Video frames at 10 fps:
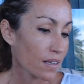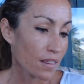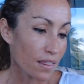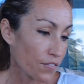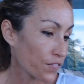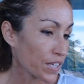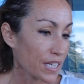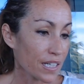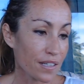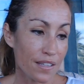the
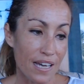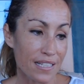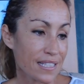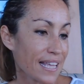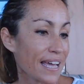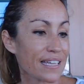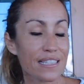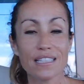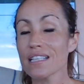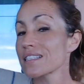fear, the
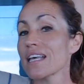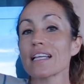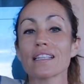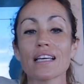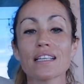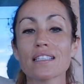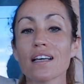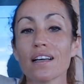anxiety, the sadness